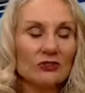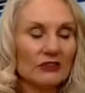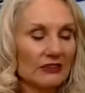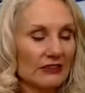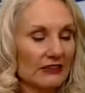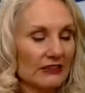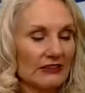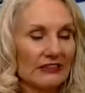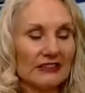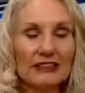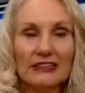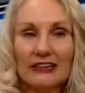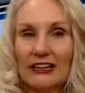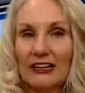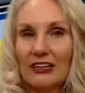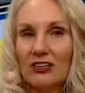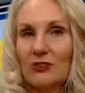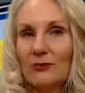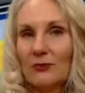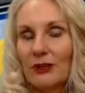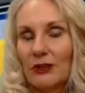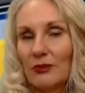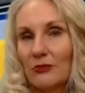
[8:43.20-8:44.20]
Today,
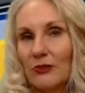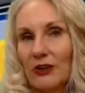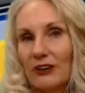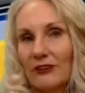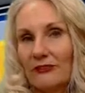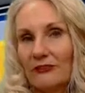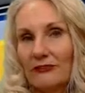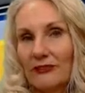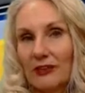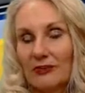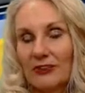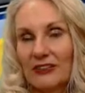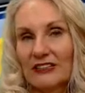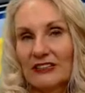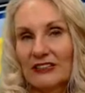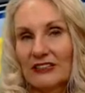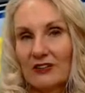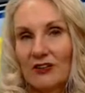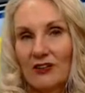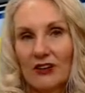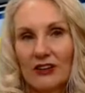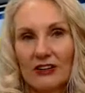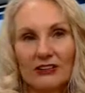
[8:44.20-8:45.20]
you may want to focus
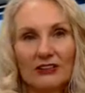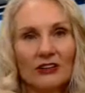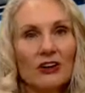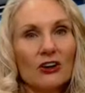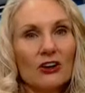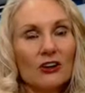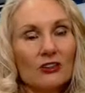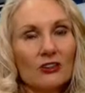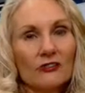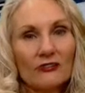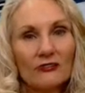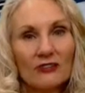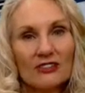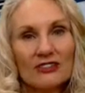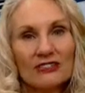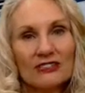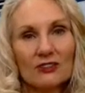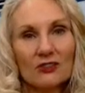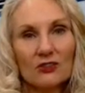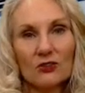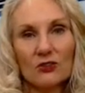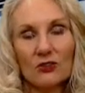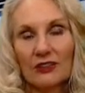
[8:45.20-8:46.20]
on the
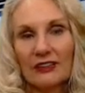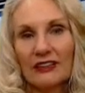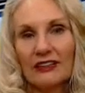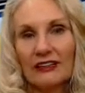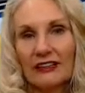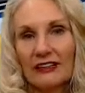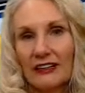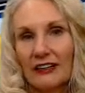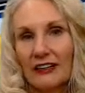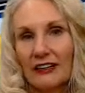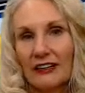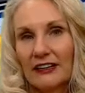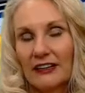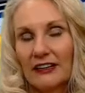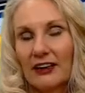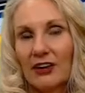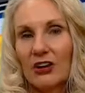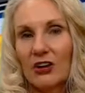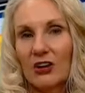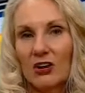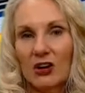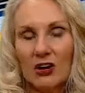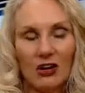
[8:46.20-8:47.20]
physical and getting
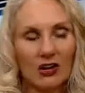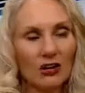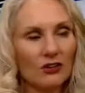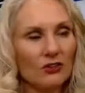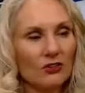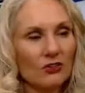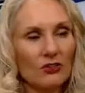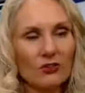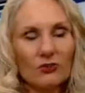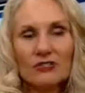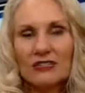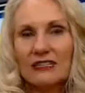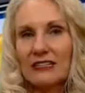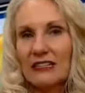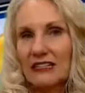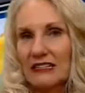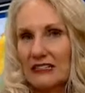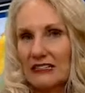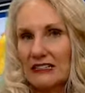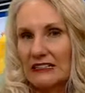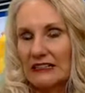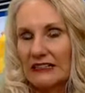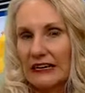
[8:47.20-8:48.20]
uh, those
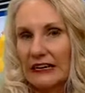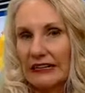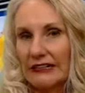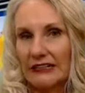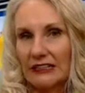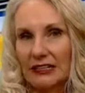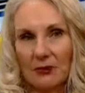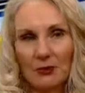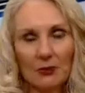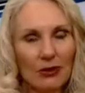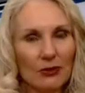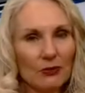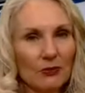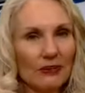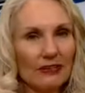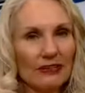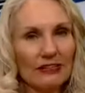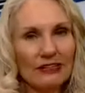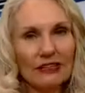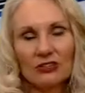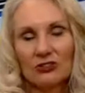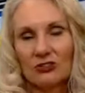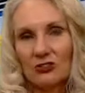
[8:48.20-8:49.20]
things lined up. I want
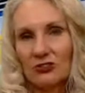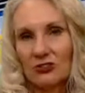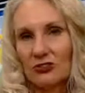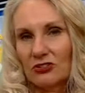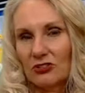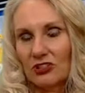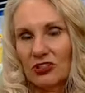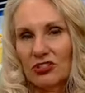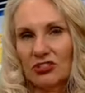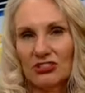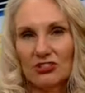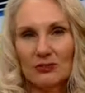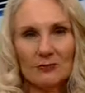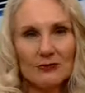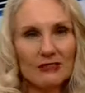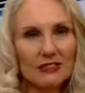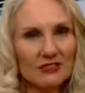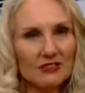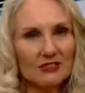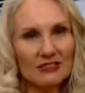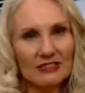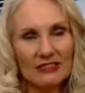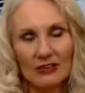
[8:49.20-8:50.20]
to eat nutritious
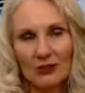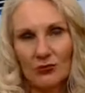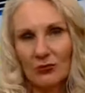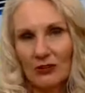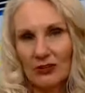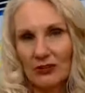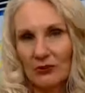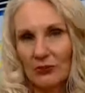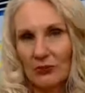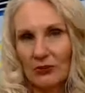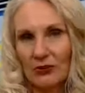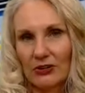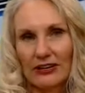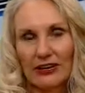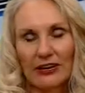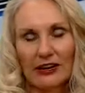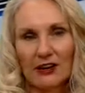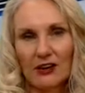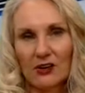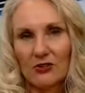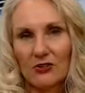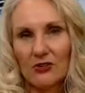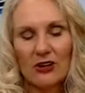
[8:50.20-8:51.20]
meals. I want to work
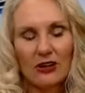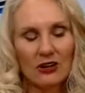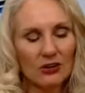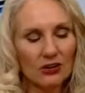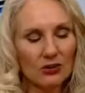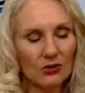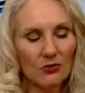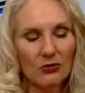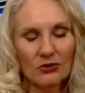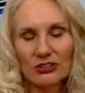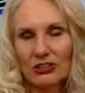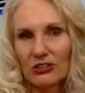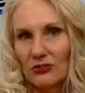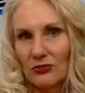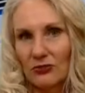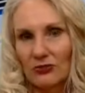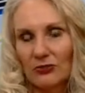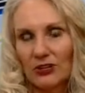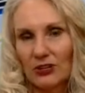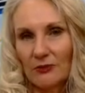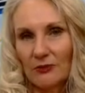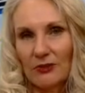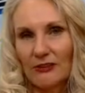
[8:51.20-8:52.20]
out. I want to
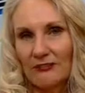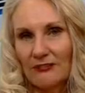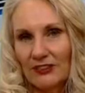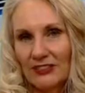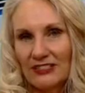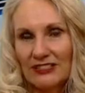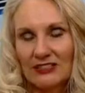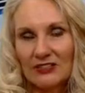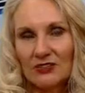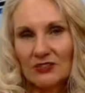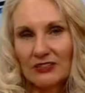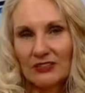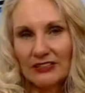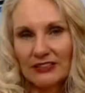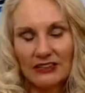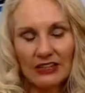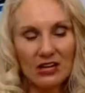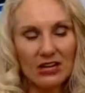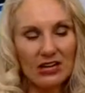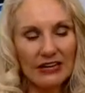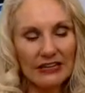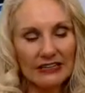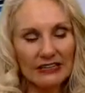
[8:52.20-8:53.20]
get my physical in
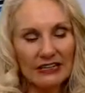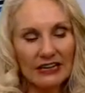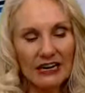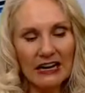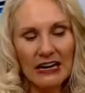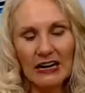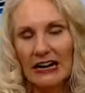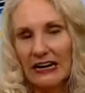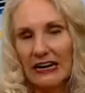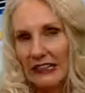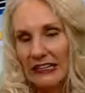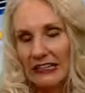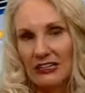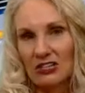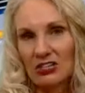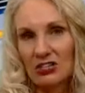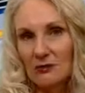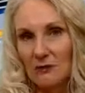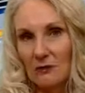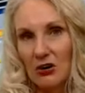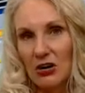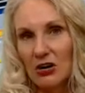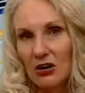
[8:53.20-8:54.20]
line. And then
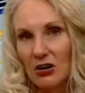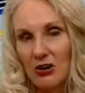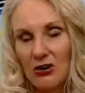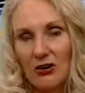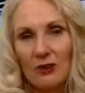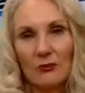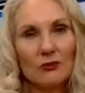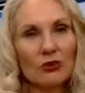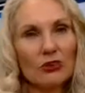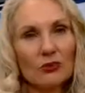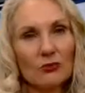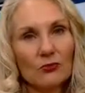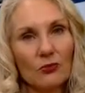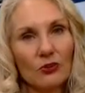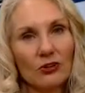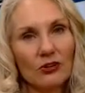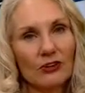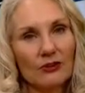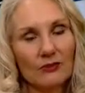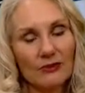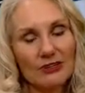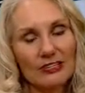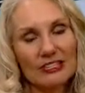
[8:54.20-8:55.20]
tomorrow, I'm going to work
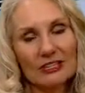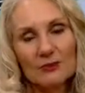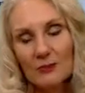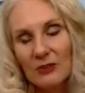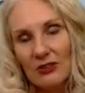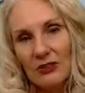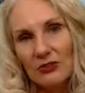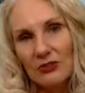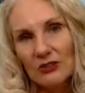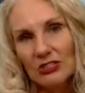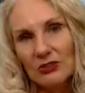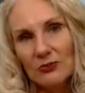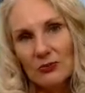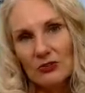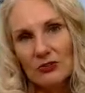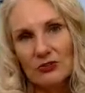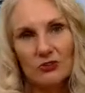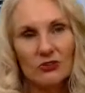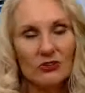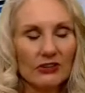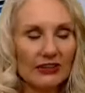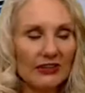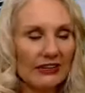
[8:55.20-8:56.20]
on my
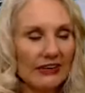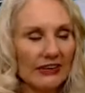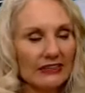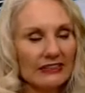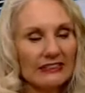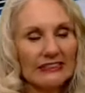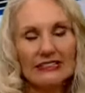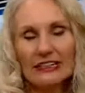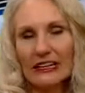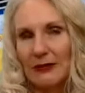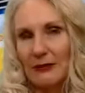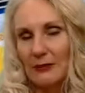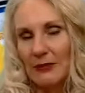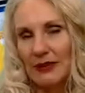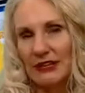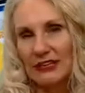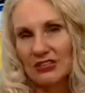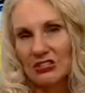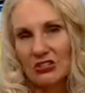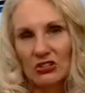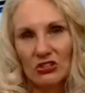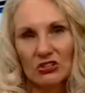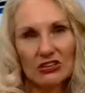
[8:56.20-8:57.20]
spiritual, and the next day,
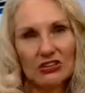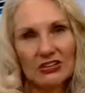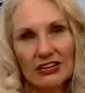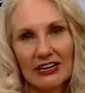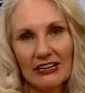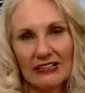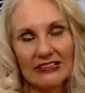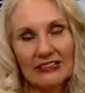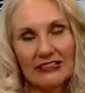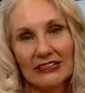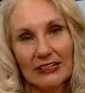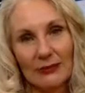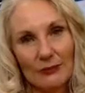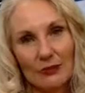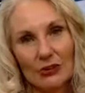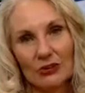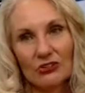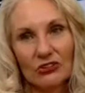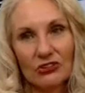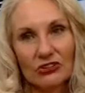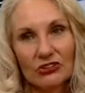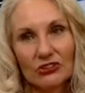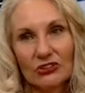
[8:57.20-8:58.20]
mental, and next day,
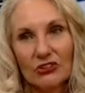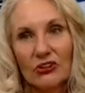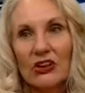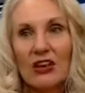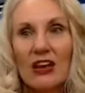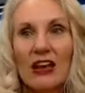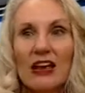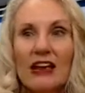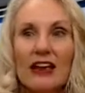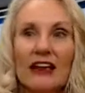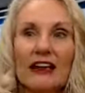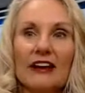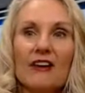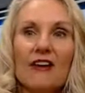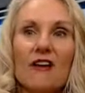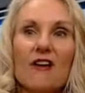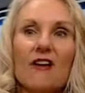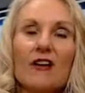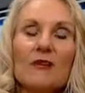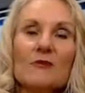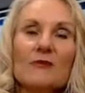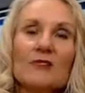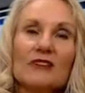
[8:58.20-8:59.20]
emotional, and
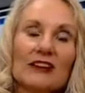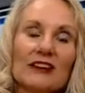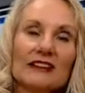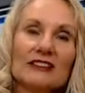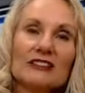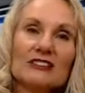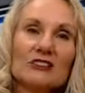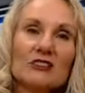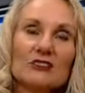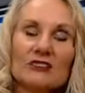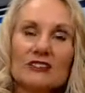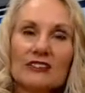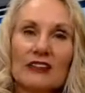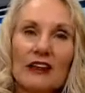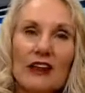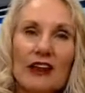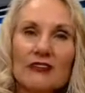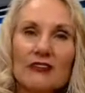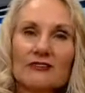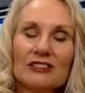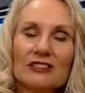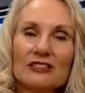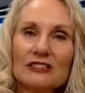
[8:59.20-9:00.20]
harmonize those
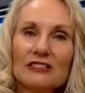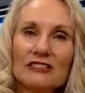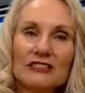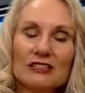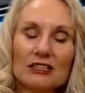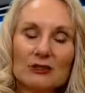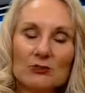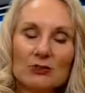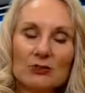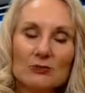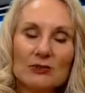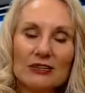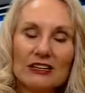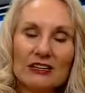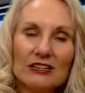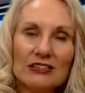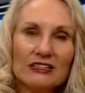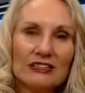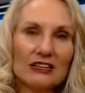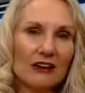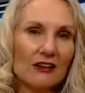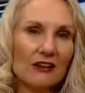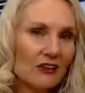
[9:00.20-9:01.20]
life systems because
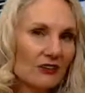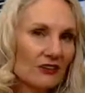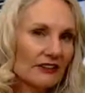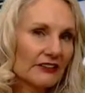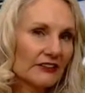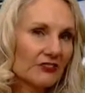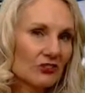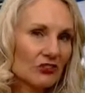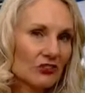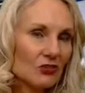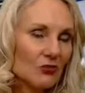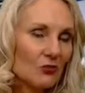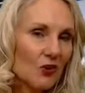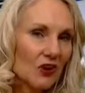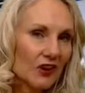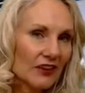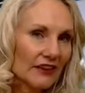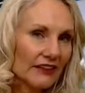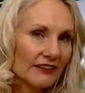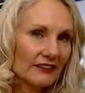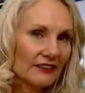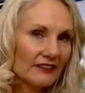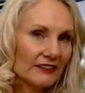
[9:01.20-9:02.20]
they all
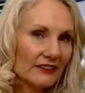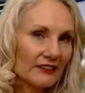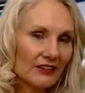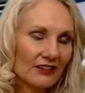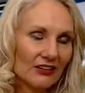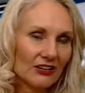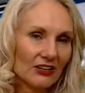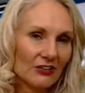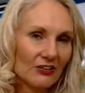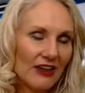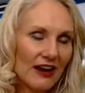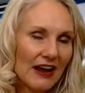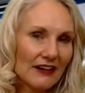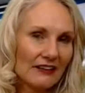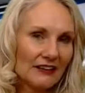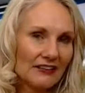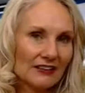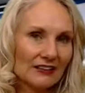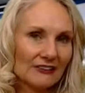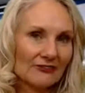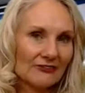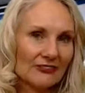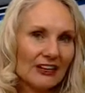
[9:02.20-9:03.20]
intertwine. They're
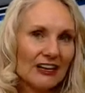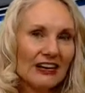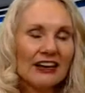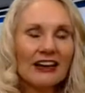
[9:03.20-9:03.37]
interactive.